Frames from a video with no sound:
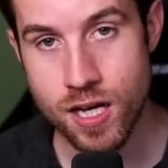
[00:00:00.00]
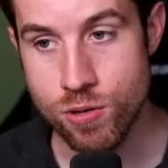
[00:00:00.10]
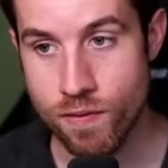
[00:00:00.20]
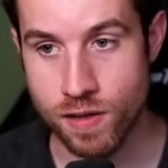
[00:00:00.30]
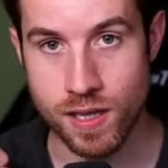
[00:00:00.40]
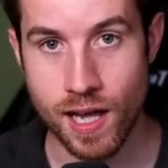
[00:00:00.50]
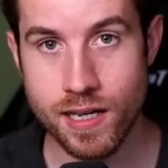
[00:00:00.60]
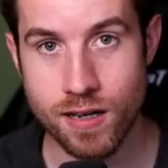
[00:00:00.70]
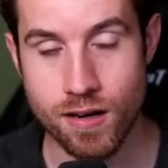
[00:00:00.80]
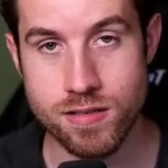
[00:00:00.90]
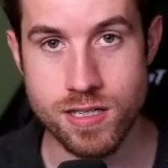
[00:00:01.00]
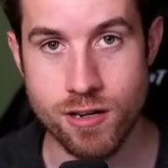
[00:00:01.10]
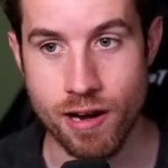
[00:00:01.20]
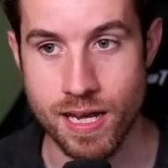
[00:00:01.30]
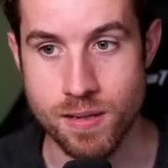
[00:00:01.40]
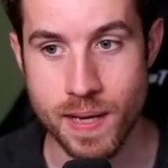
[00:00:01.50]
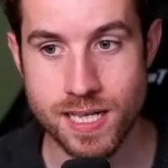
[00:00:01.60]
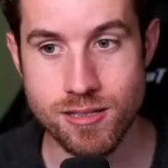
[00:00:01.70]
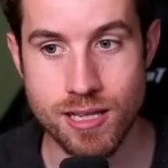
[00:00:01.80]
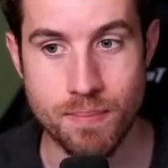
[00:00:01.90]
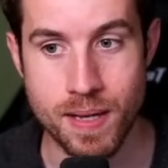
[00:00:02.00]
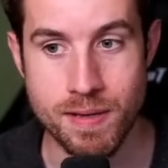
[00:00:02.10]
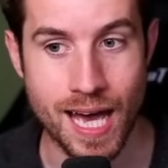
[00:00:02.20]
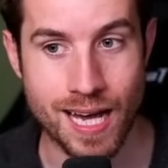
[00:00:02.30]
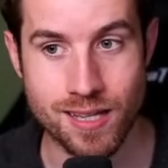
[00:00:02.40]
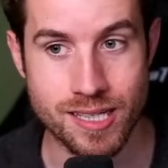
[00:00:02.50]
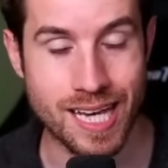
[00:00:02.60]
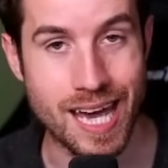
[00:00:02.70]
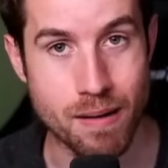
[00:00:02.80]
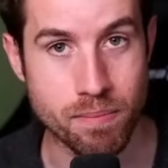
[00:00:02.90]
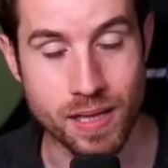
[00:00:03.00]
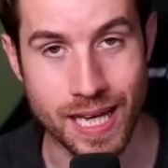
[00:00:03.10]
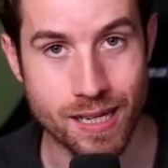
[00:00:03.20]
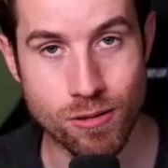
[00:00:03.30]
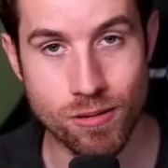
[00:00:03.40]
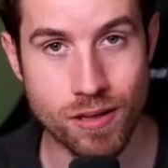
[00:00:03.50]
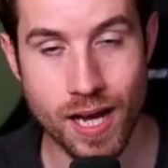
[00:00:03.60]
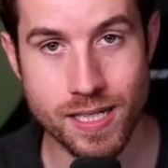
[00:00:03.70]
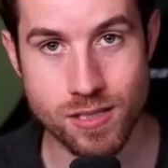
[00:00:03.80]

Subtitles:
You have a lot of cards in your hand. You make it so that maybe Agatha can't play a whole lot,